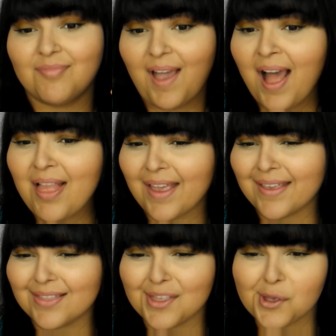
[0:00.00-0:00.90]
I like
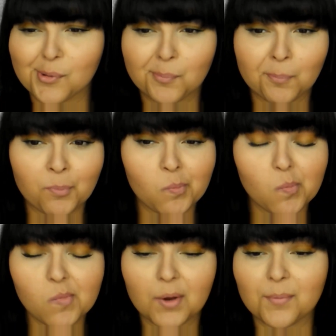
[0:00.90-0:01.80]
it
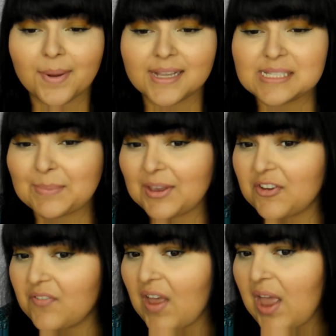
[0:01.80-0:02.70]
though. Reminds me of